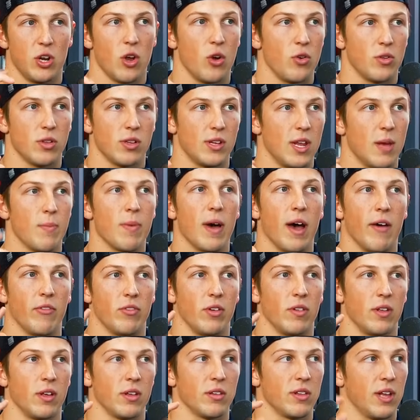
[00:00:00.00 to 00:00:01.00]
no step
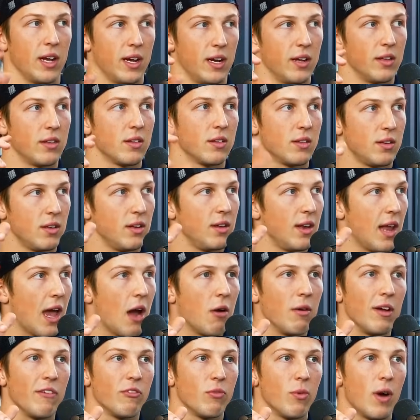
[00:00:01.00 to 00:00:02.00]
after this. Like, it's
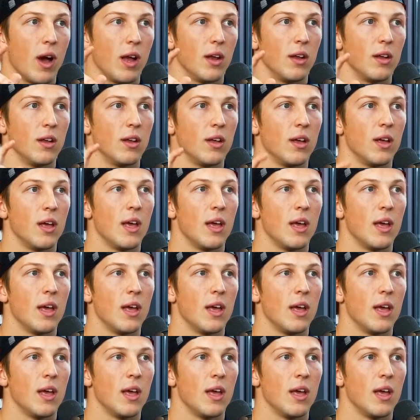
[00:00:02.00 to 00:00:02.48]
now F1.